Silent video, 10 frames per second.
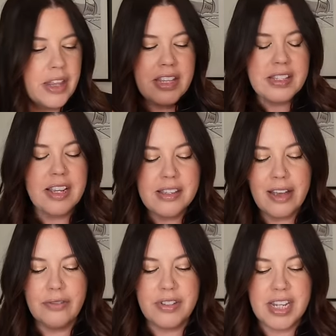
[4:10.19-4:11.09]
And this does
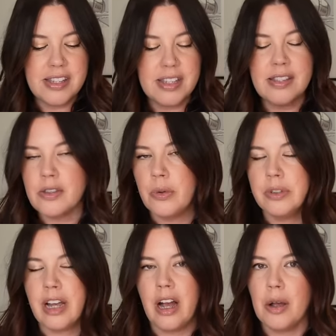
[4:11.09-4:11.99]
have decent
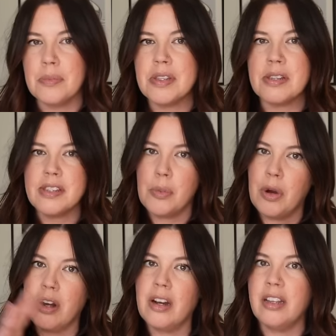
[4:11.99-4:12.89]
sold comps
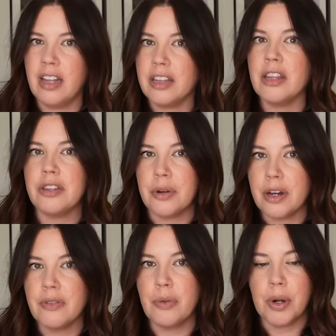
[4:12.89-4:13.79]
somewhere in like the
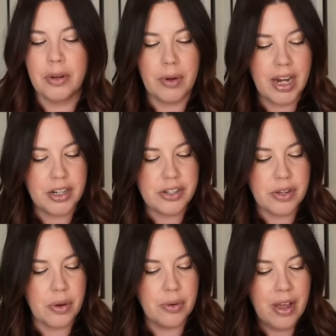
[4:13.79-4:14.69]
thirty to forty range,
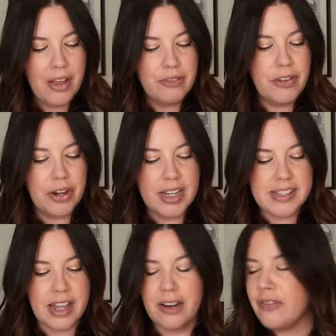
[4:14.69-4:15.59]
so very
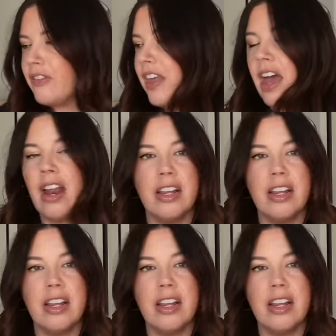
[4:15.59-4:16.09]
excited for that.